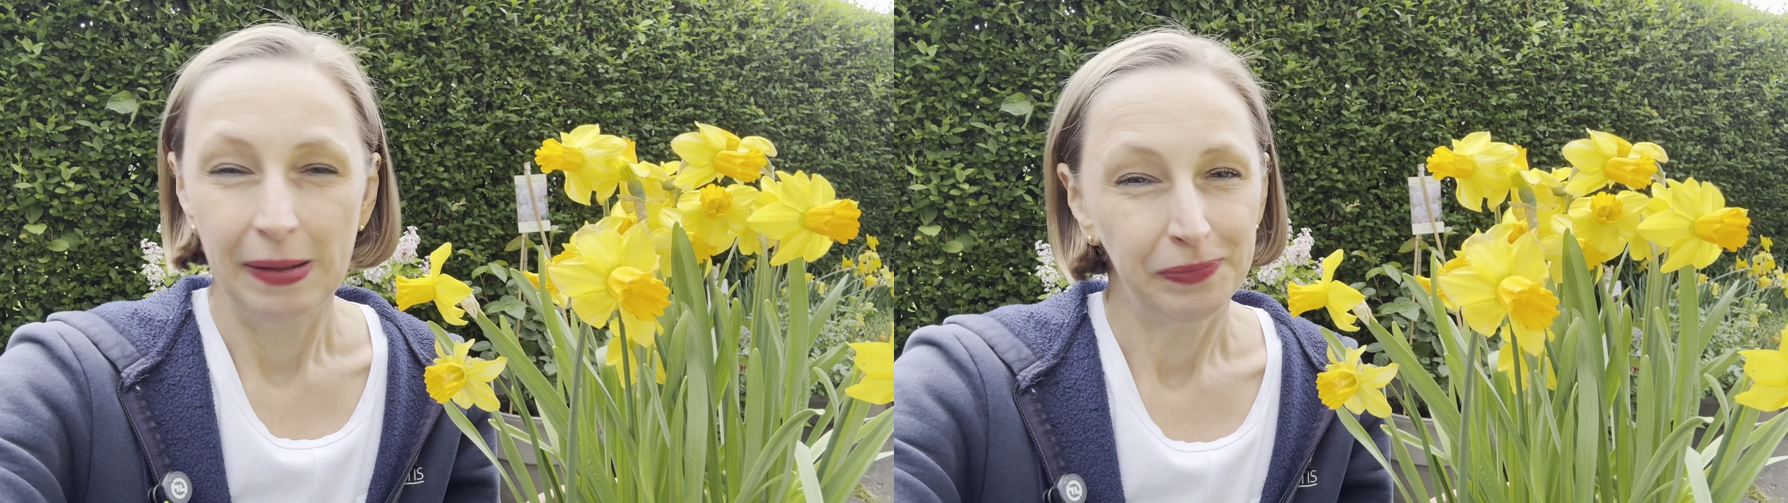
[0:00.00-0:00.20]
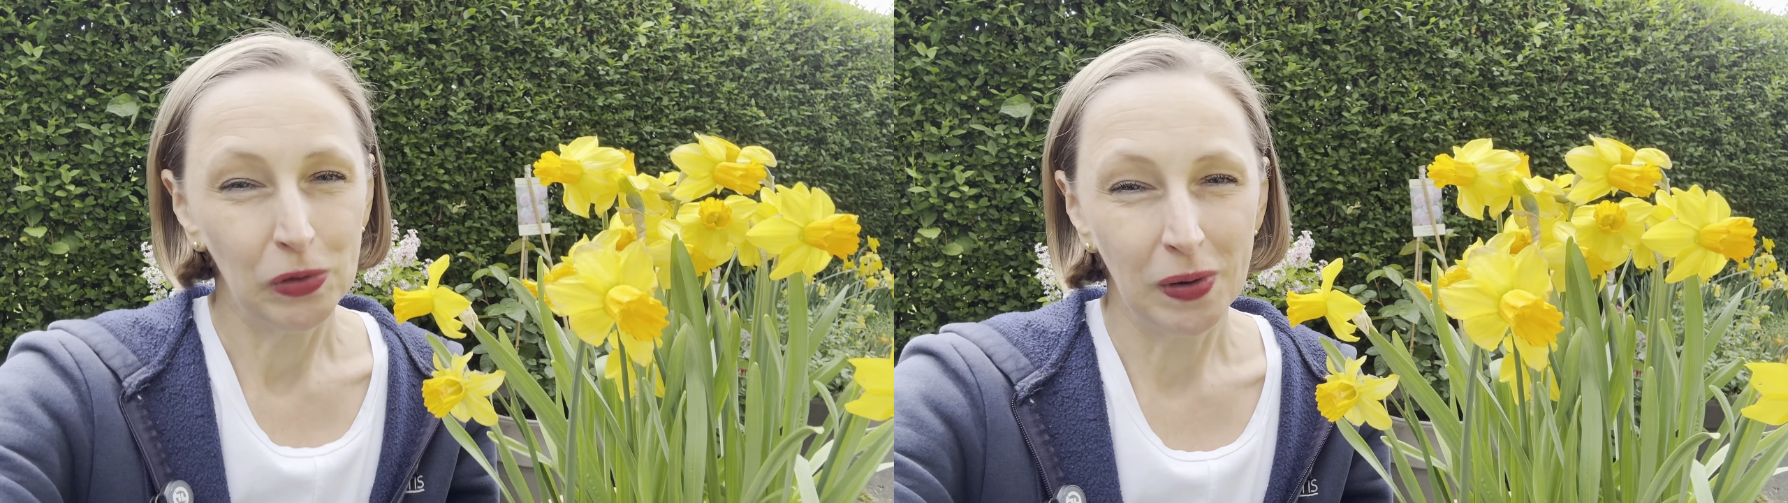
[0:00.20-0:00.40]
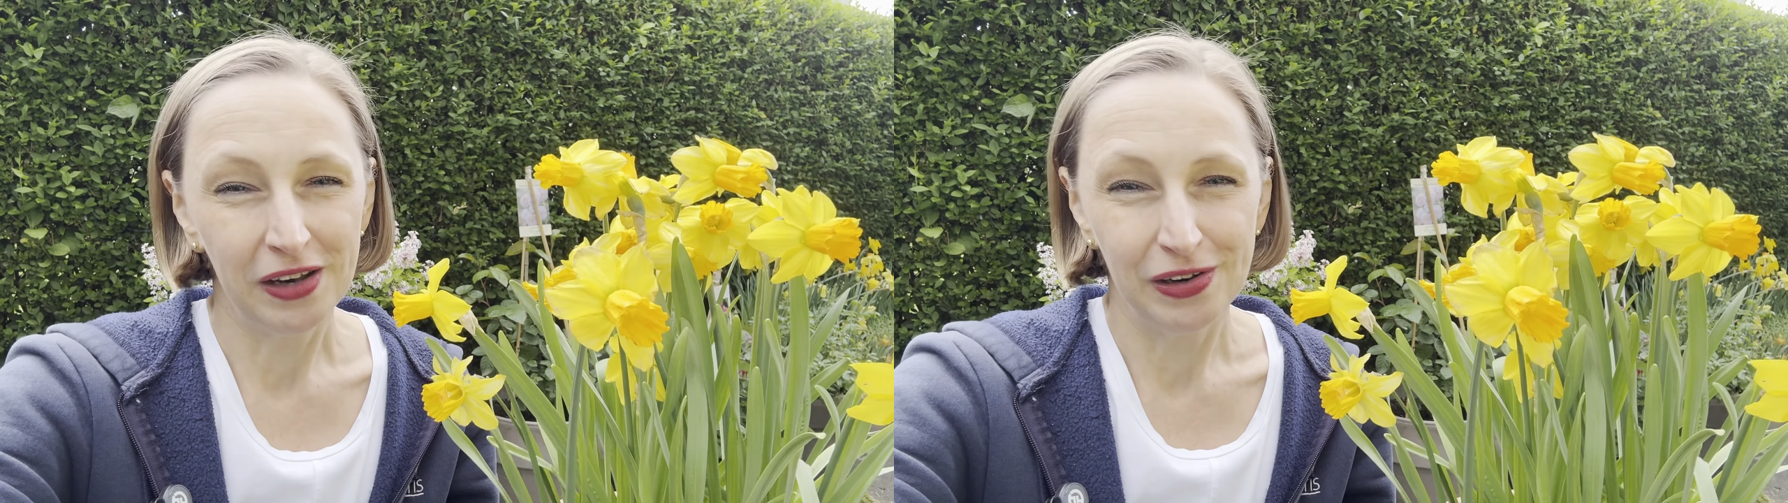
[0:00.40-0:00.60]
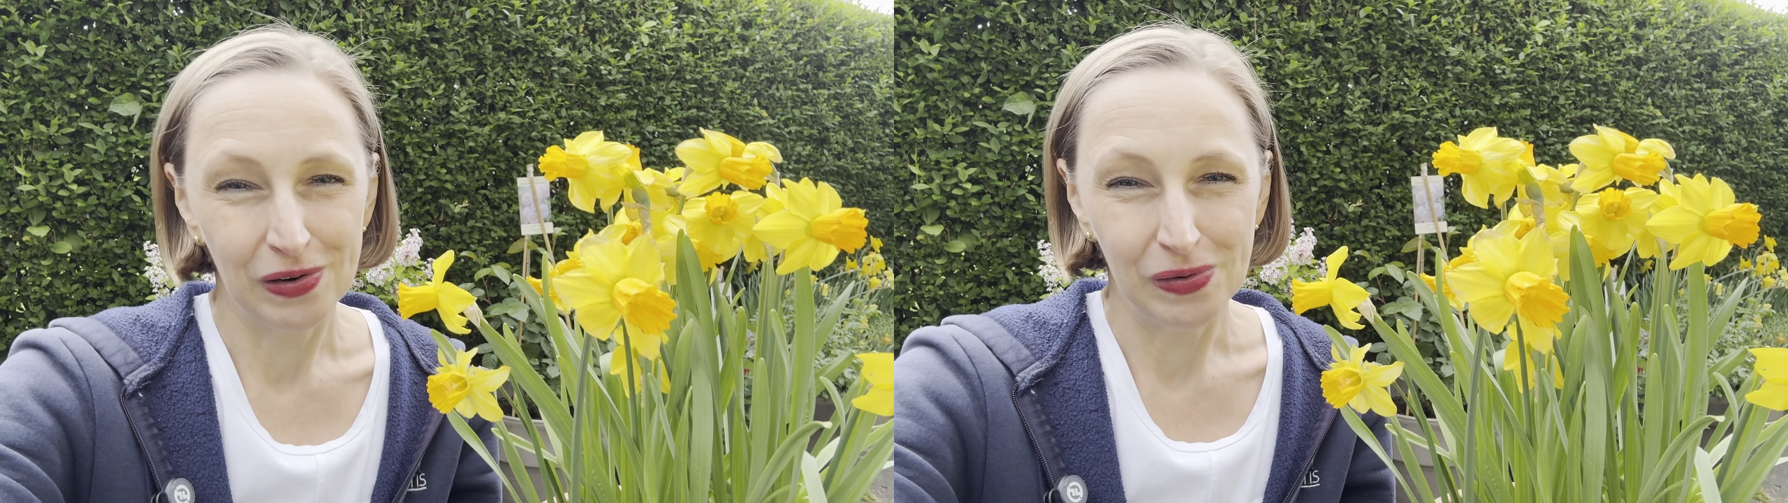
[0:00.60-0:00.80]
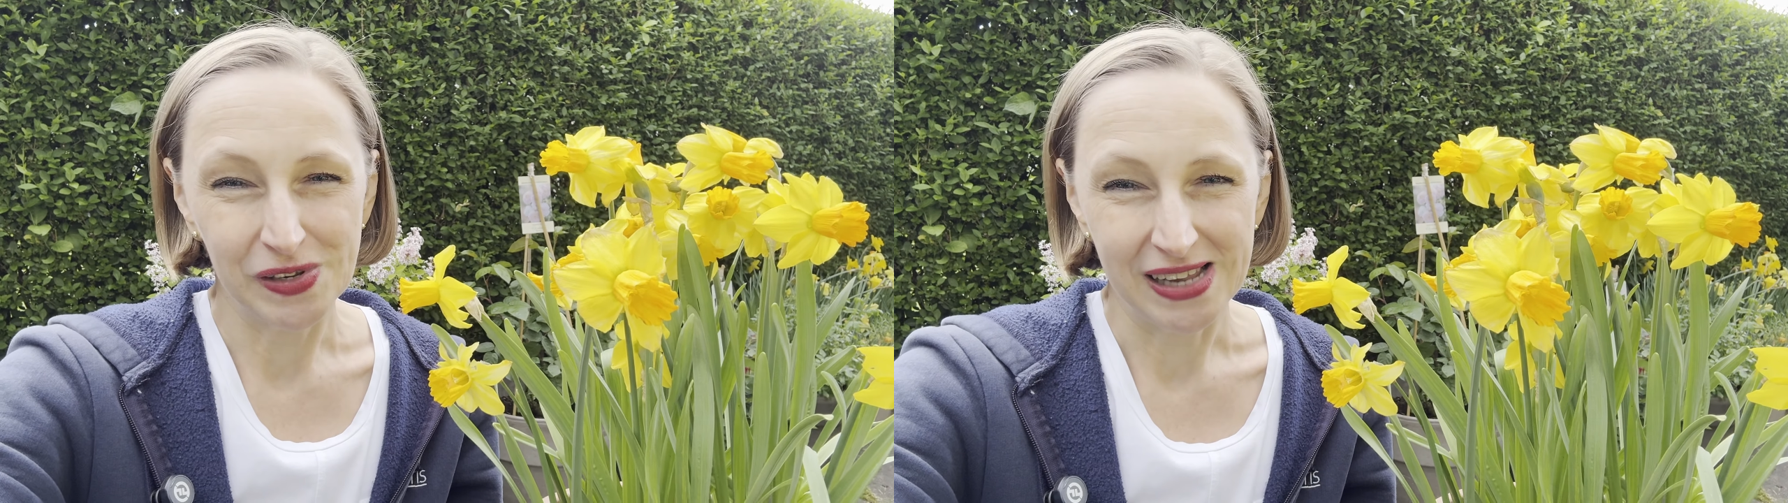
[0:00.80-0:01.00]
You cannot
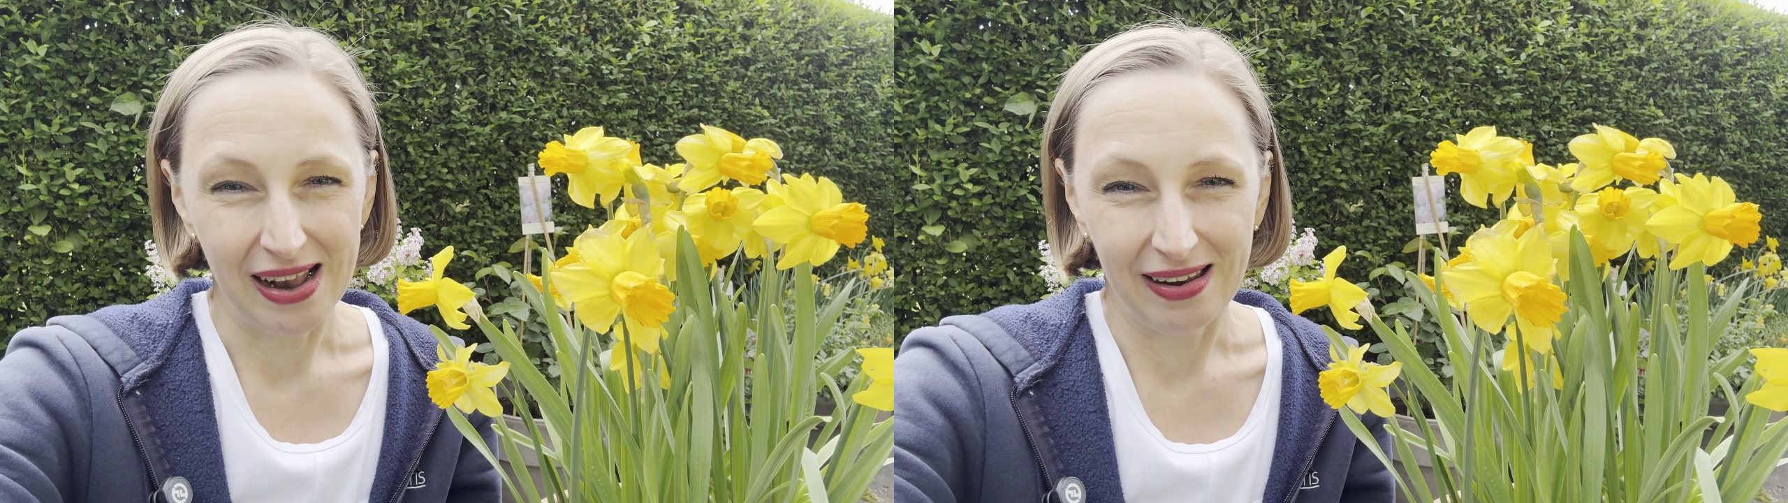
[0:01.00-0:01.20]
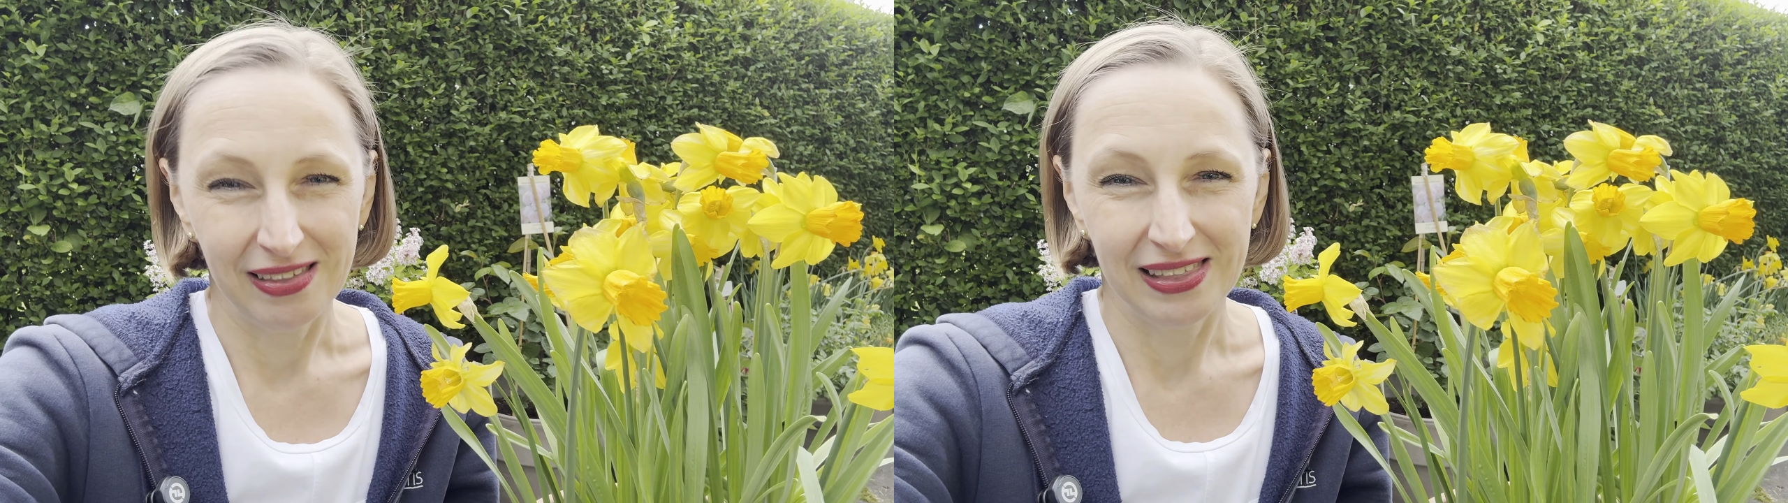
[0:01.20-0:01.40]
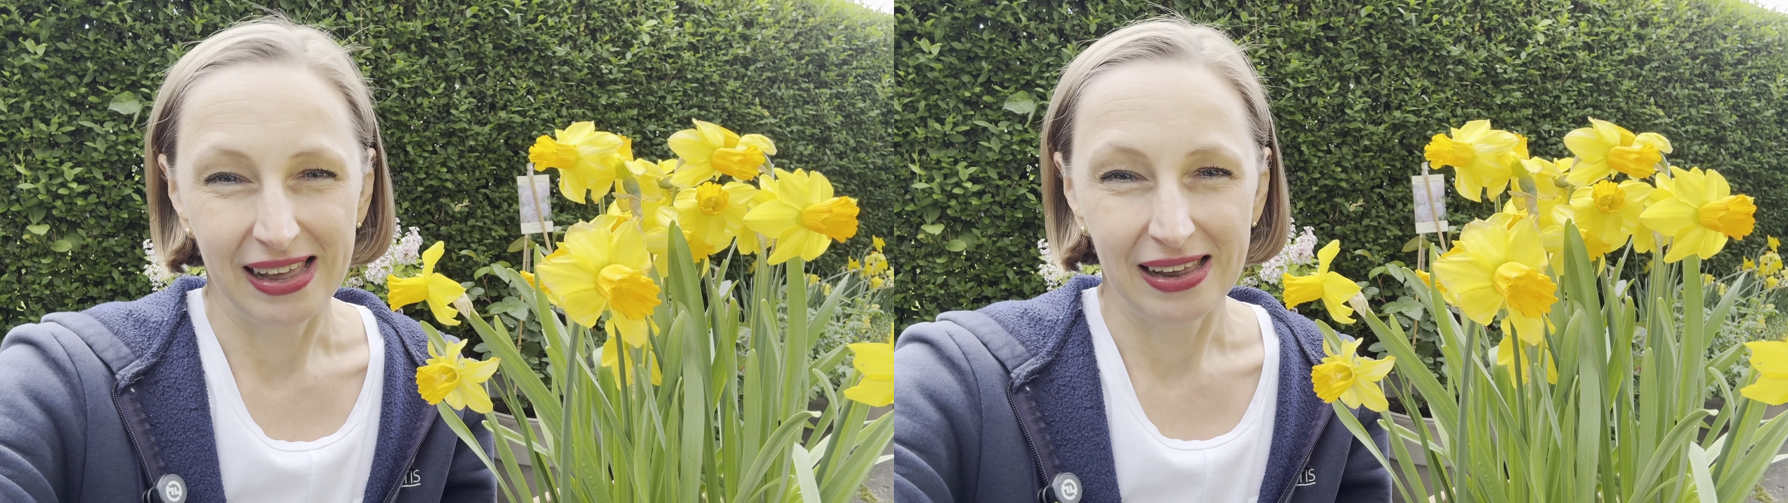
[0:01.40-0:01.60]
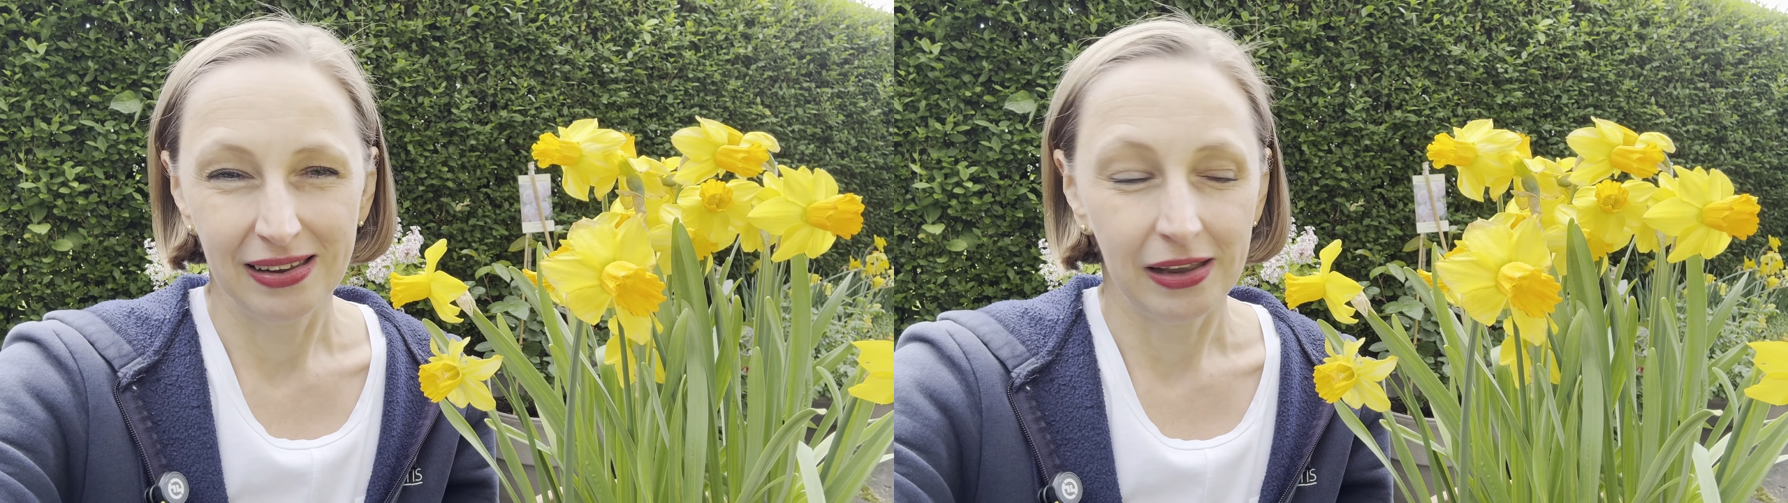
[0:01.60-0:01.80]
lose anything.